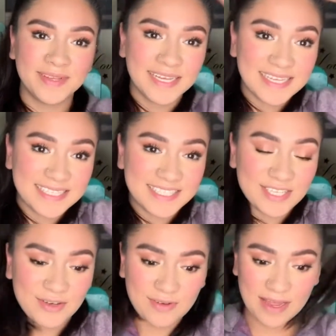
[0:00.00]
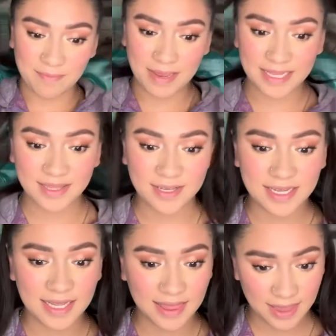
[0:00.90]
So I might look a
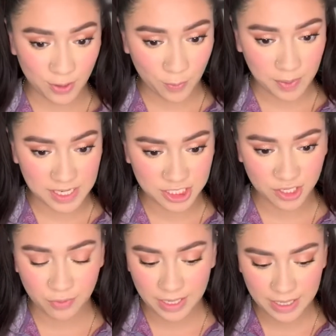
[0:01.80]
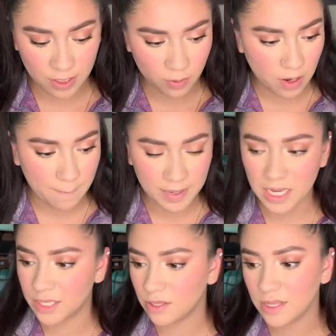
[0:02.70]
little blushy right now. But other
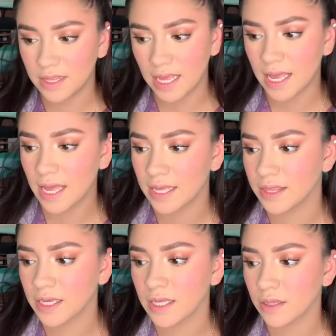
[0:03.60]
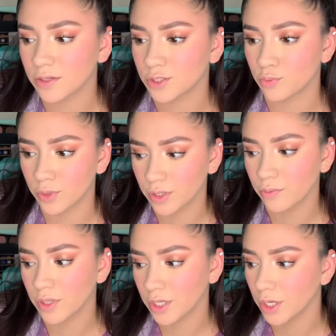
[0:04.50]
than that, I think it looks really
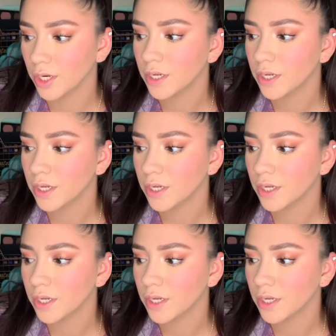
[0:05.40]
good.